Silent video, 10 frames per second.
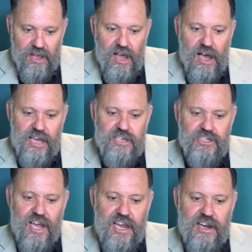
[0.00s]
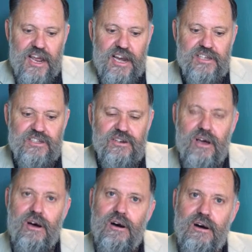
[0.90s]
Hey, Jane Anderson.
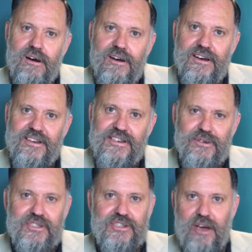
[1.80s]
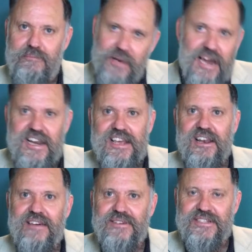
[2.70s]
Oh, you're so bloody
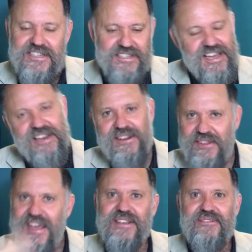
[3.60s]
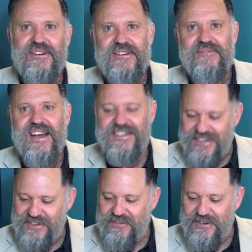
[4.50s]
clever, she said. Thanks very much.
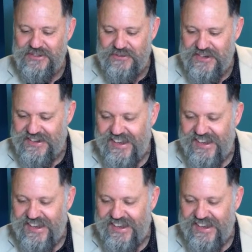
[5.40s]
That's very sweet.